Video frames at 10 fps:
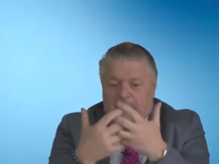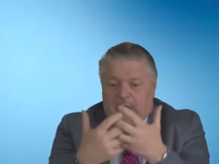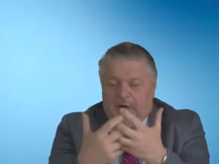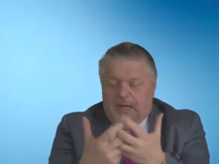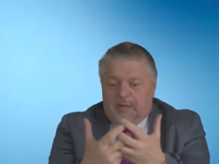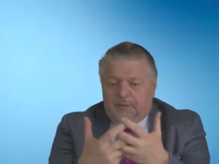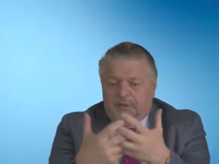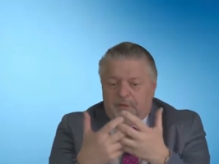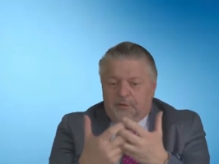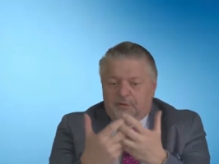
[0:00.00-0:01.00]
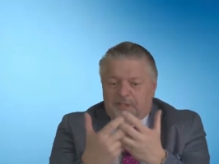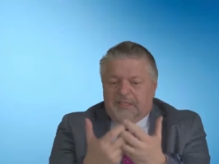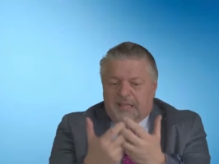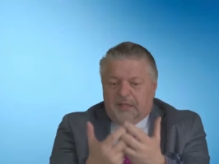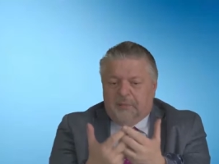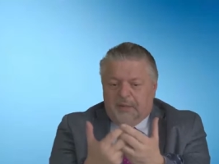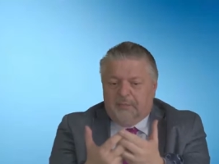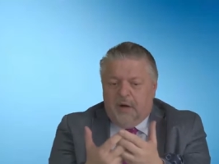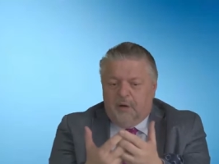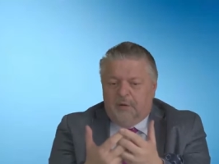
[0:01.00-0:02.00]
are able to use this
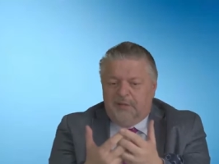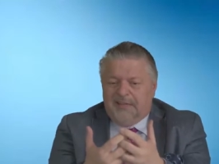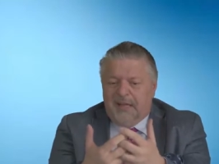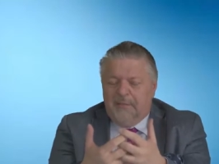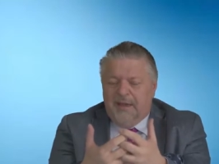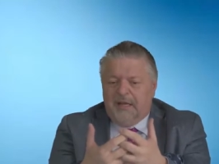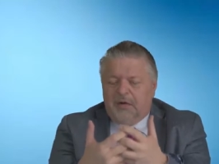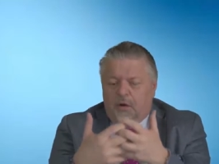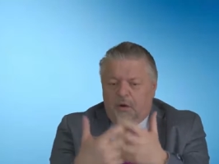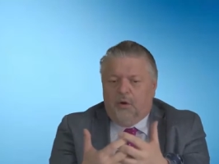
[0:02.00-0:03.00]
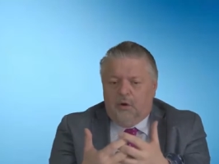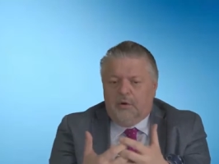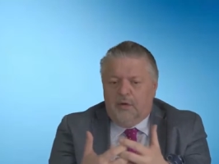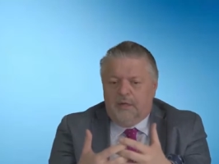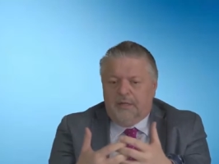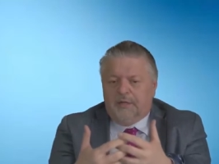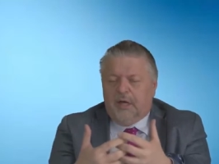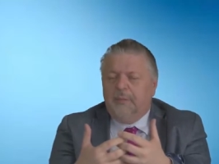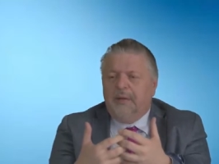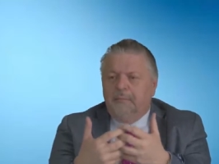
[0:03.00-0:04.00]
atomic power, they make or an
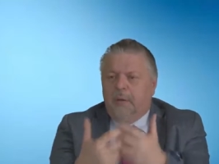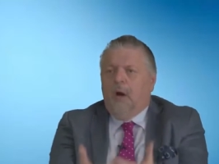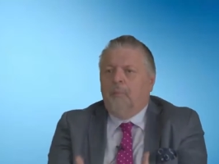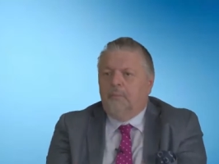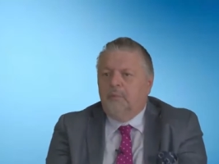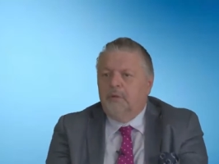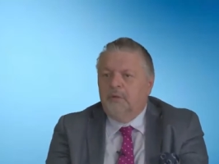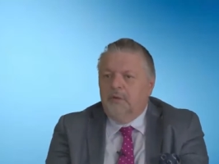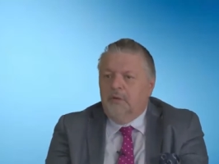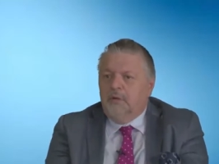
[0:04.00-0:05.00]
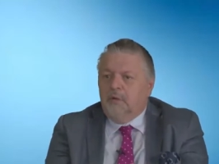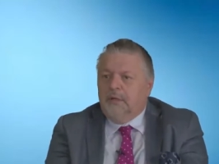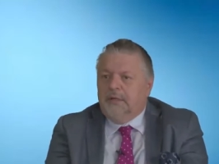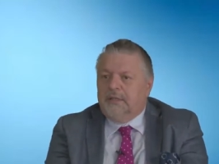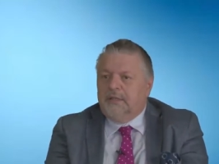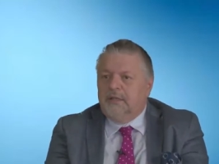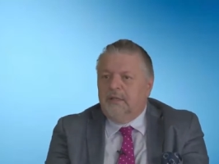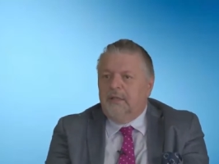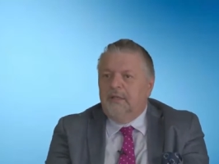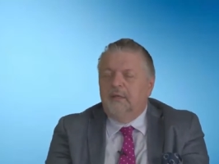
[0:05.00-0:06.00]
atomic bomb with it,
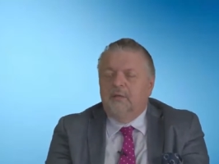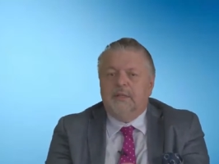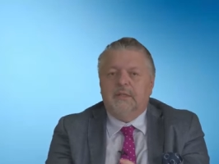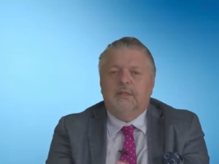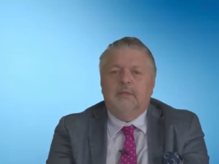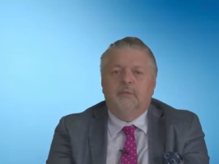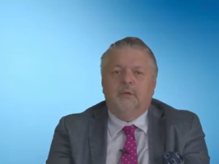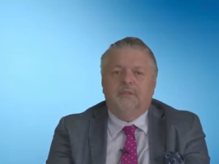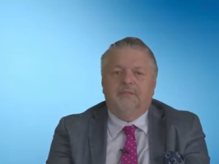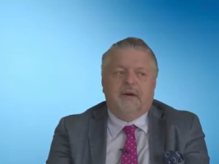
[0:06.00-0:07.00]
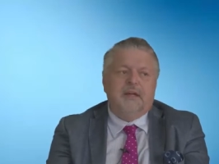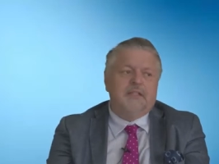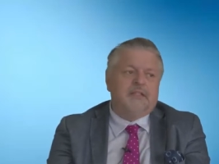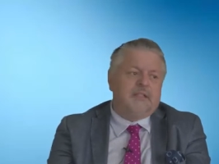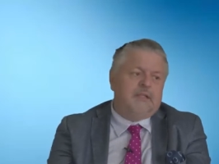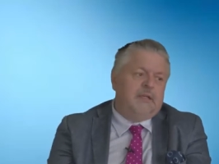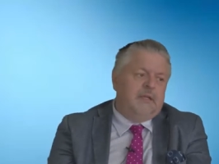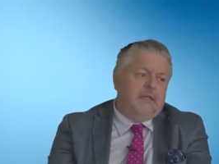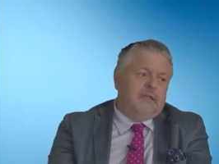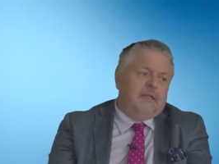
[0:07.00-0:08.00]
uh, with, uh, with fights
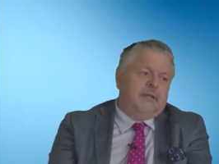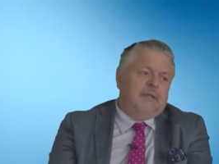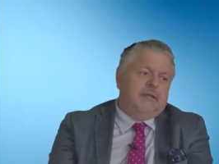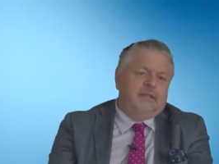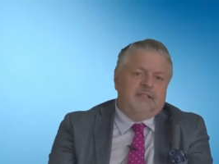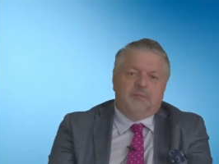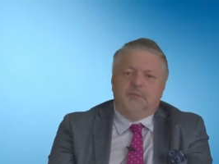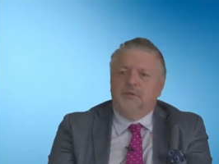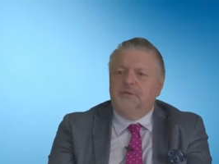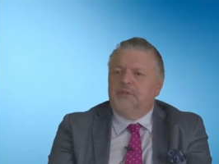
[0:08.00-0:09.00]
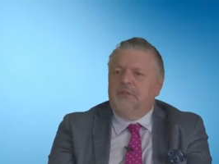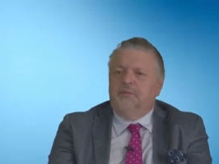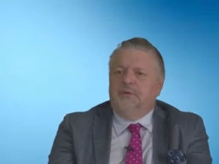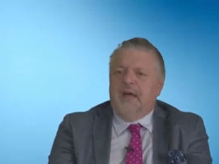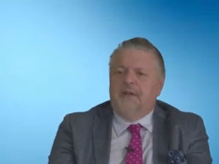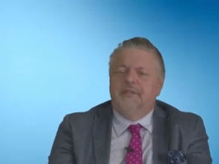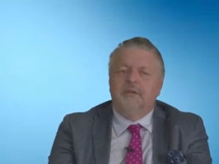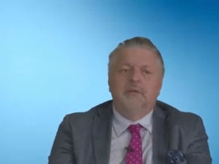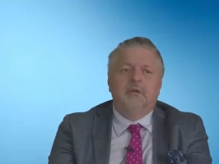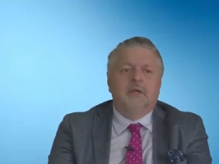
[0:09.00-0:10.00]
and, and disputes and what have
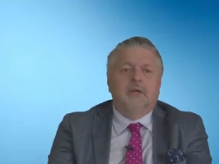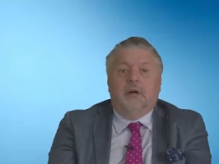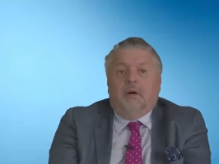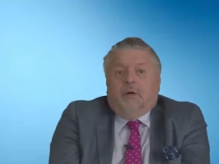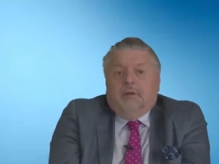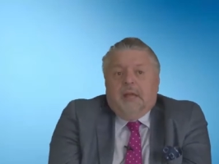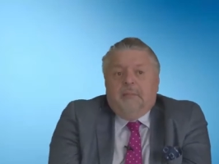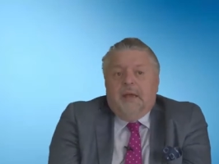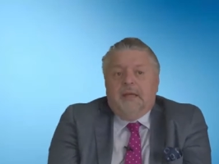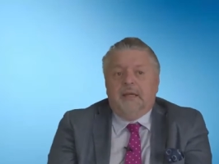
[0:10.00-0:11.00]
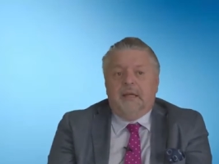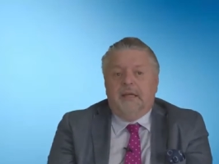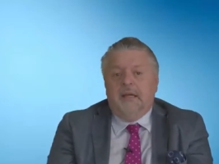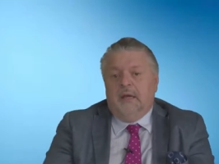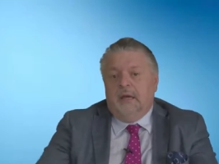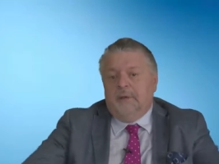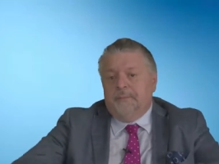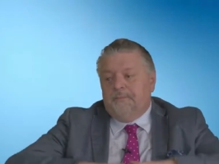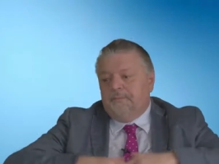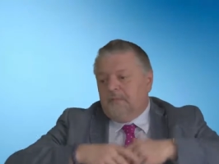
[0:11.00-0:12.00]
you, or they make a,
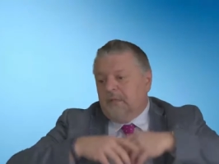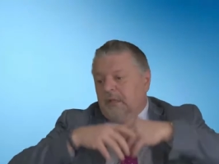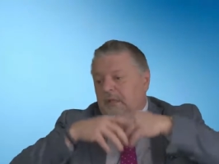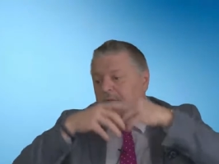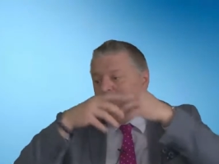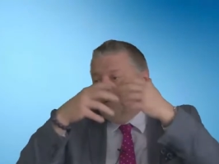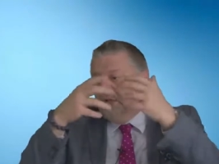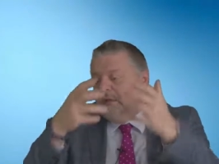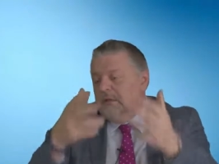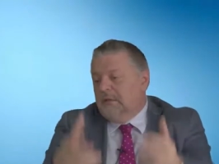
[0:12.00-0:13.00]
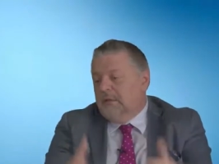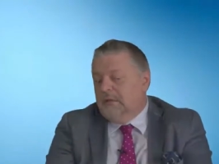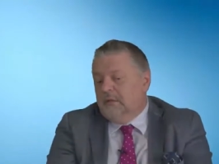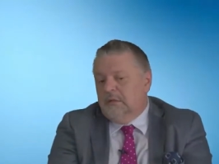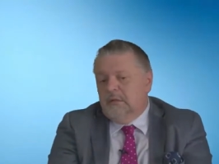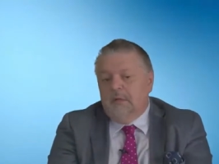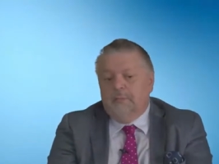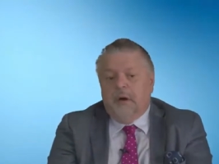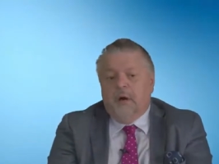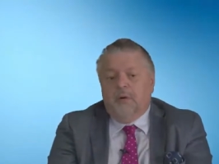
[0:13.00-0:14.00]
um, uh, a
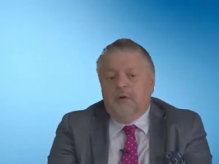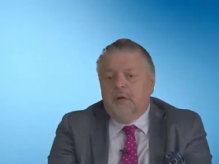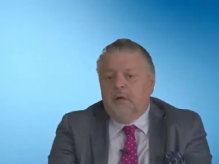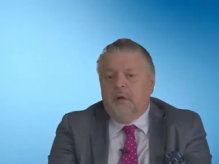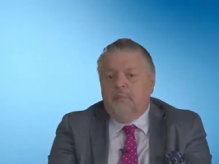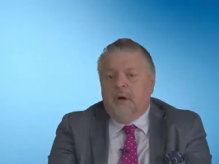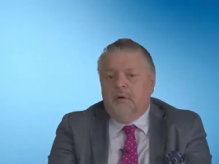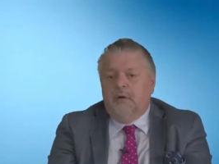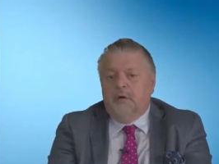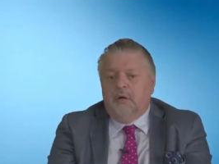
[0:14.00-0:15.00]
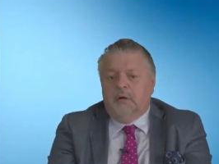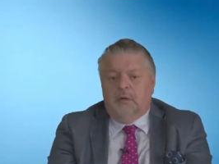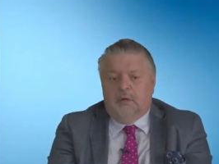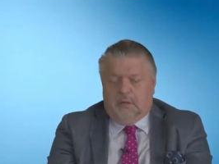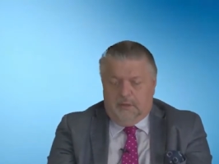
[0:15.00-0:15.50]
power, a power, uh,